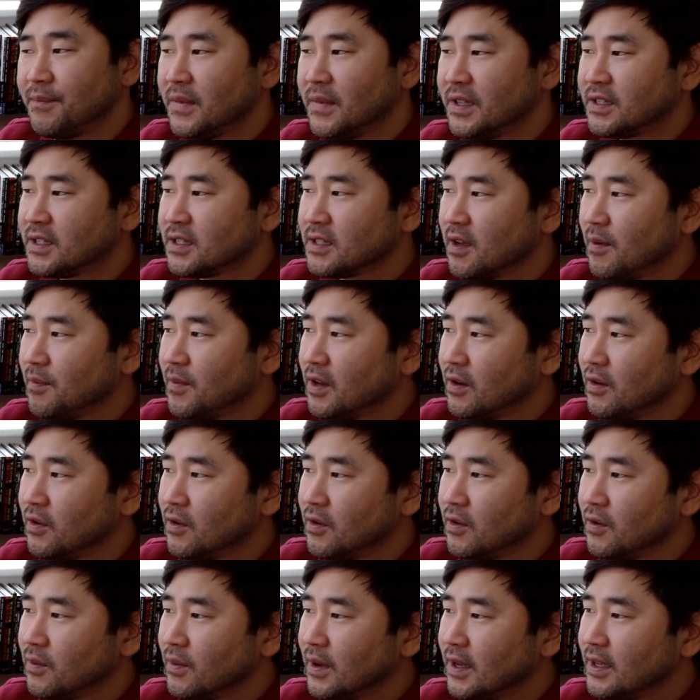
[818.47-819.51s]
Someone
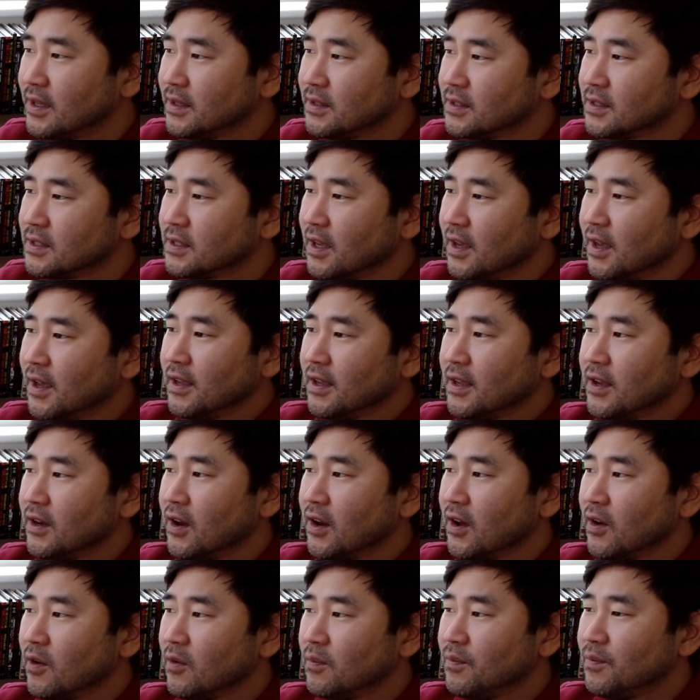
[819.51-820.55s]
who is, you
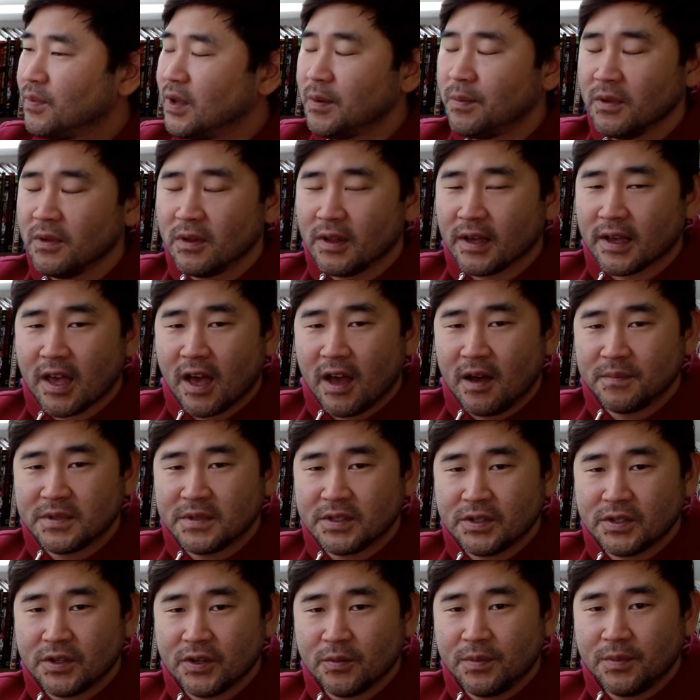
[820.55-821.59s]
know, people look up
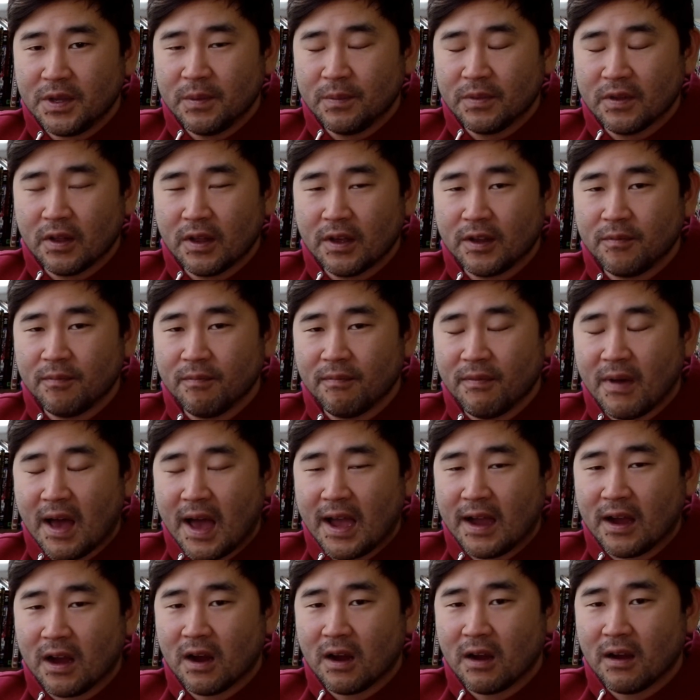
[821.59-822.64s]
to, people
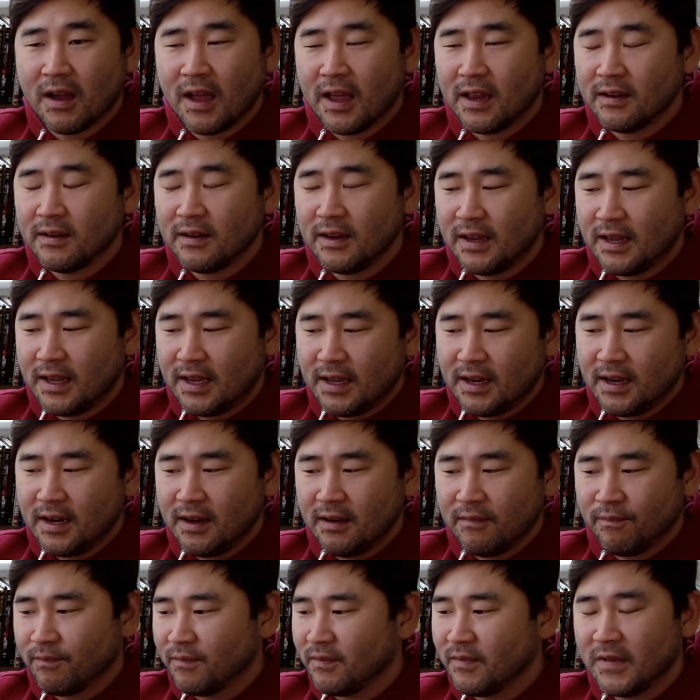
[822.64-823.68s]
admire, and he,
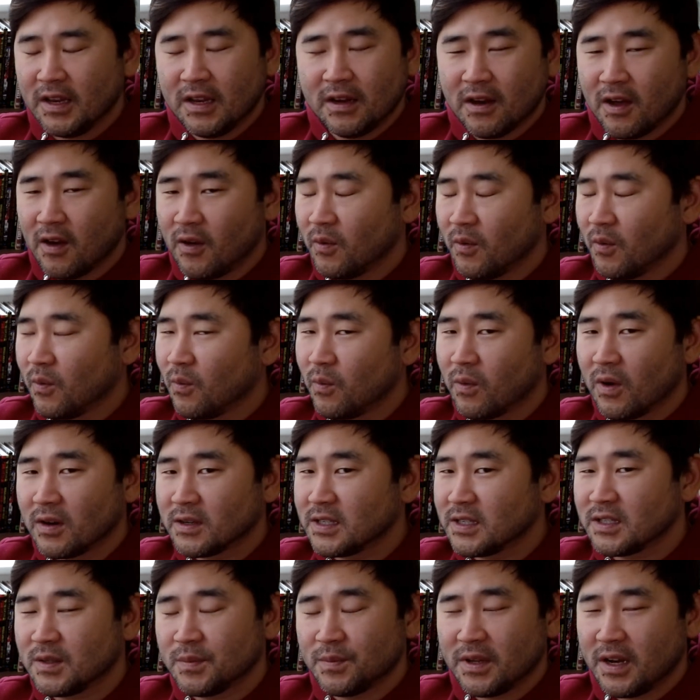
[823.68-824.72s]
you know, worked
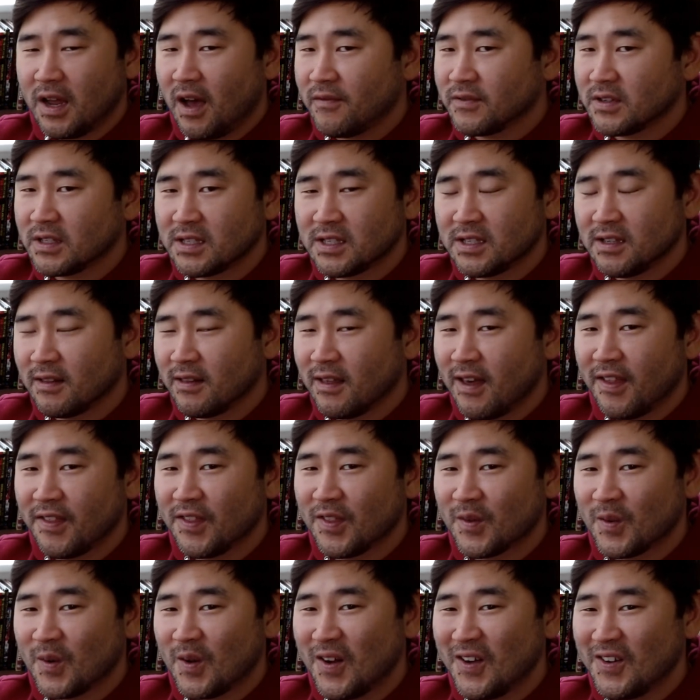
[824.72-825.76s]
his butt off to sit in that
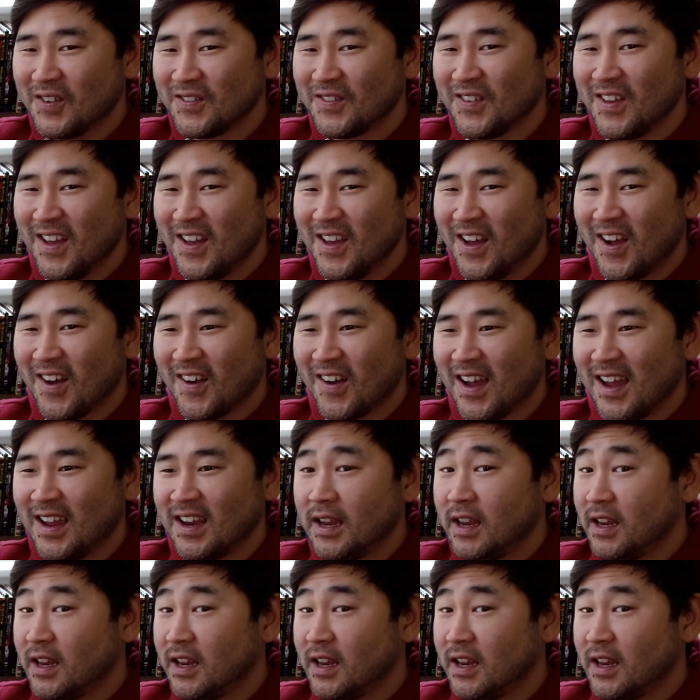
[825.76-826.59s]
throne, all right?